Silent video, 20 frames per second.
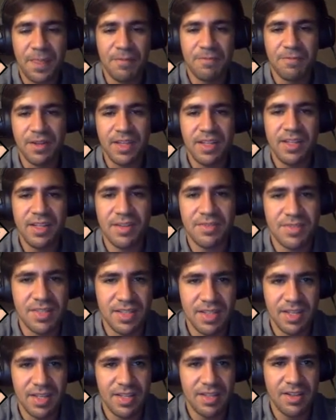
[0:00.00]
Funny enough,
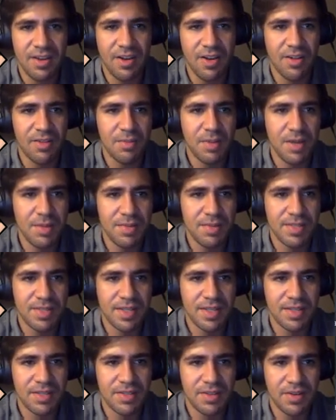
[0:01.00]
tonight, all my
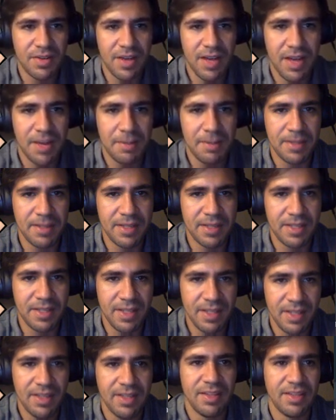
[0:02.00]
mistakes are happening
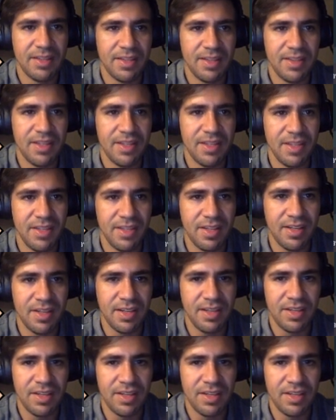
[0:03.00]
in the